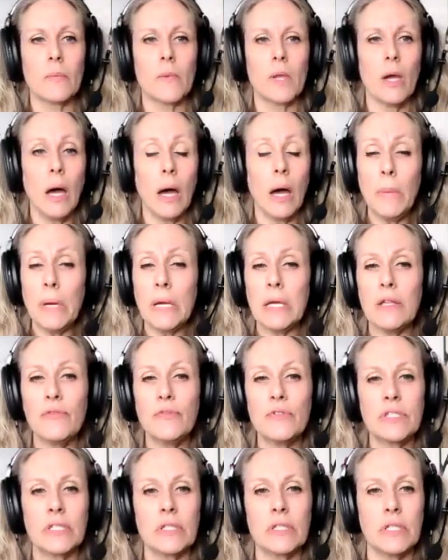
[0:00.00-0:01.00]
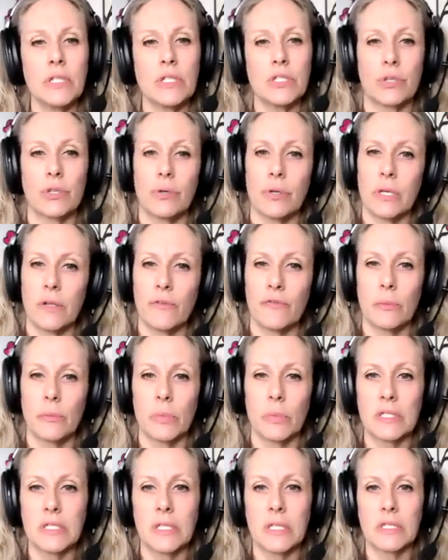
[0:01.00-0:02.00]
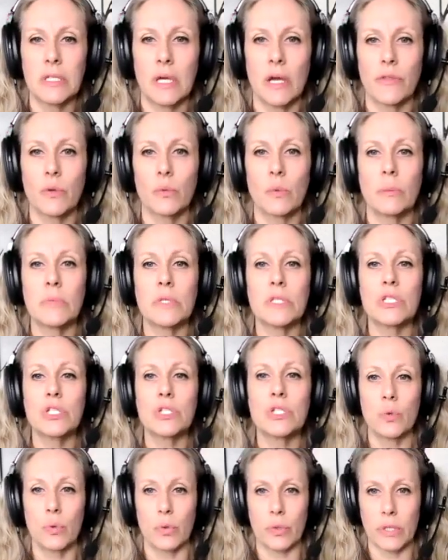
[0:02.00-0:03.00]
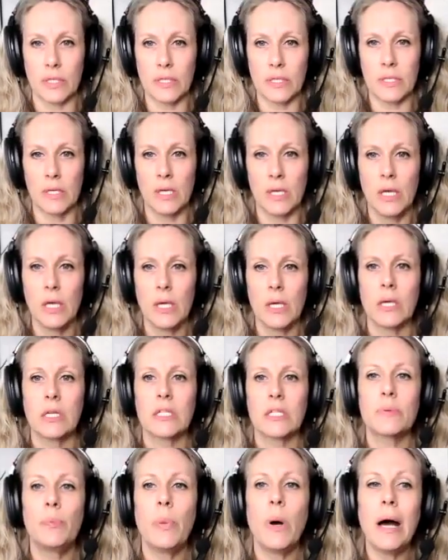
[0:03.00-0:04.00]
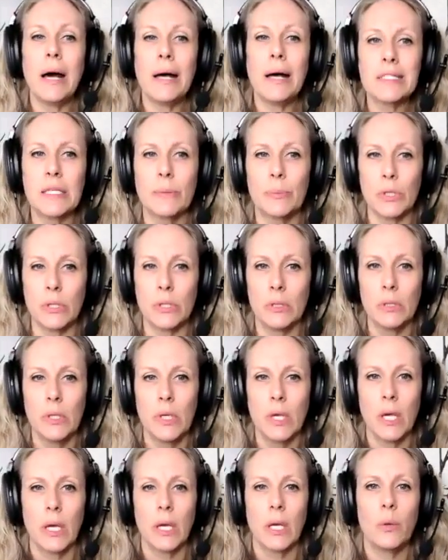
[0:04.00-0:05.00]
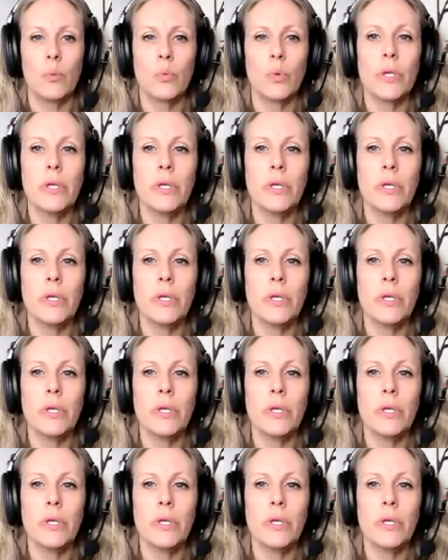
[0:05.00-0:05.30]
On my infertility journey and from listening to other women's stories, it's possible and would